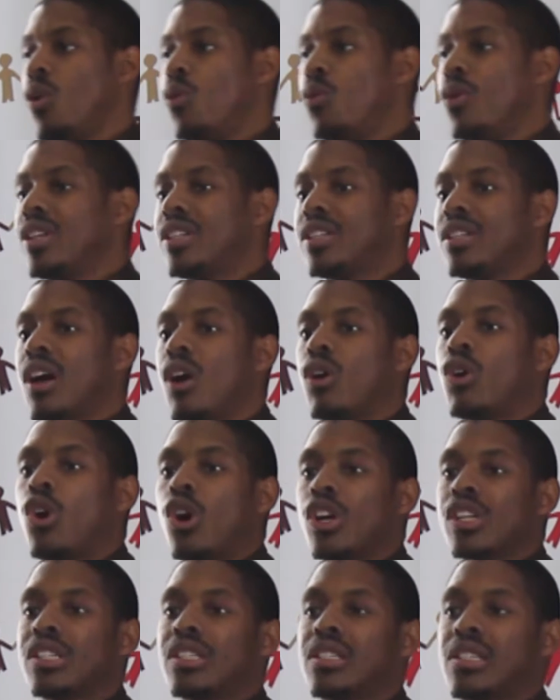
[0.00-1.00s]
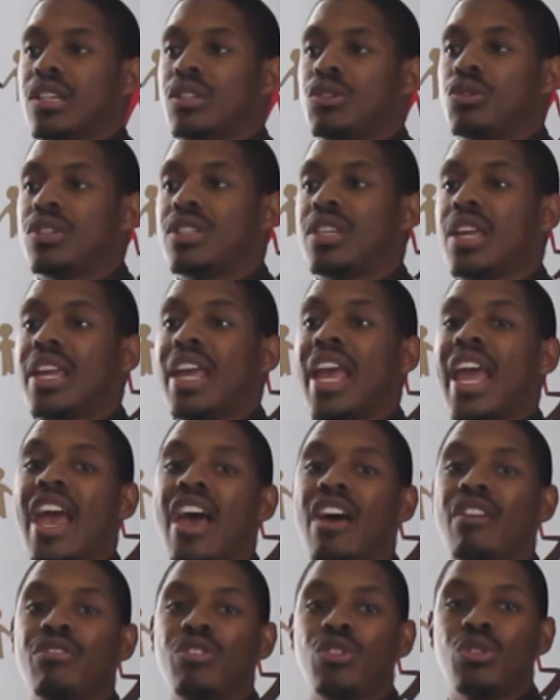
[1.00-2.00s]
which now cautions us to say,
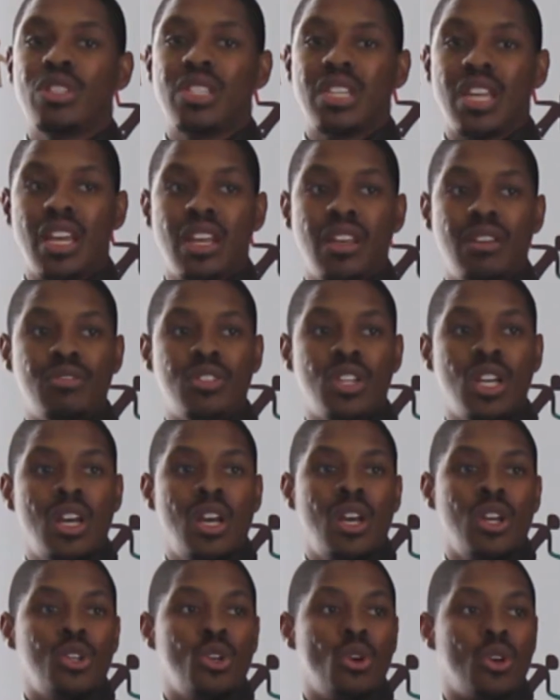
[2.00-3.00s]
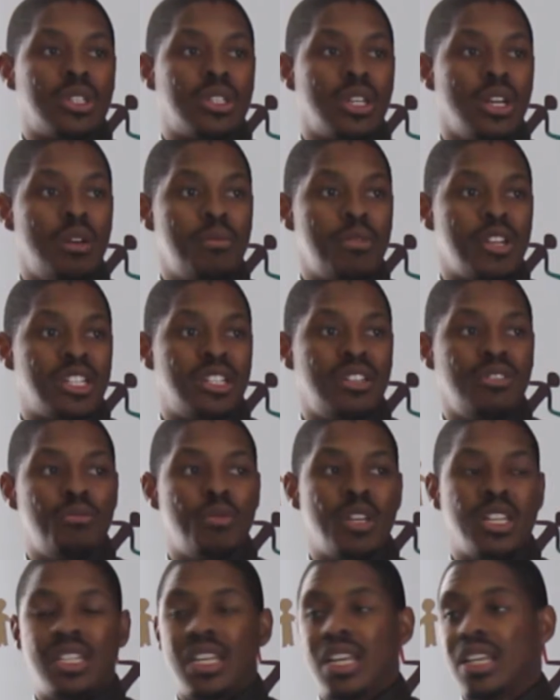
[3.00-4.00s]
have you saved your term
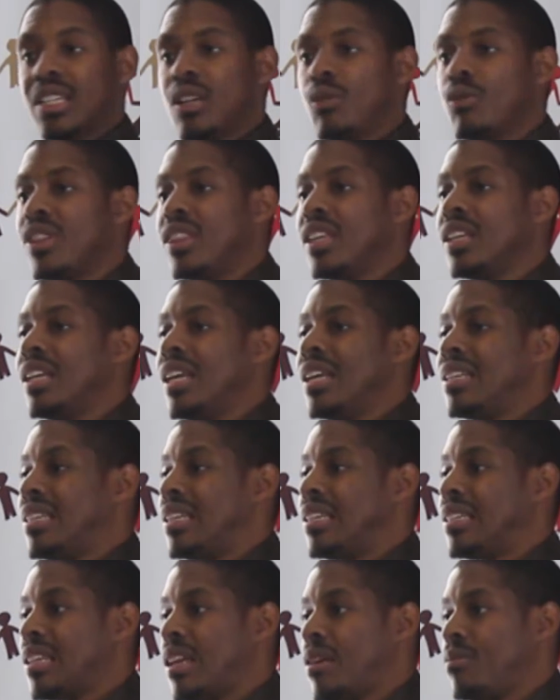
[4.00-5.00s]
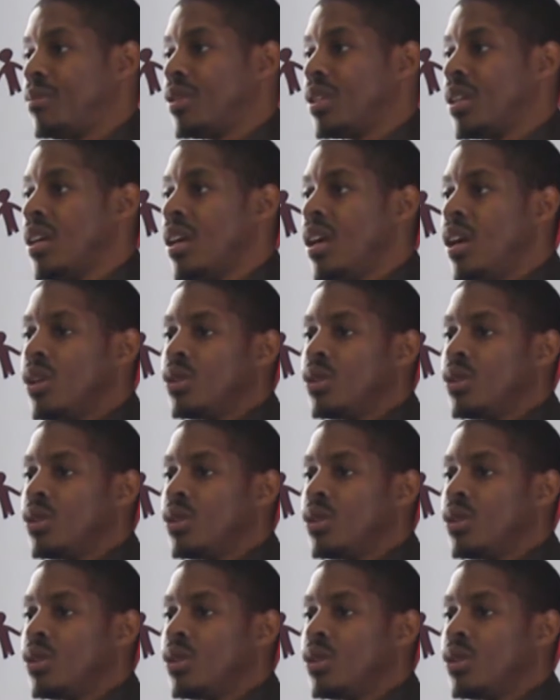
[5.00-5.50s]
achievement data within SASENS?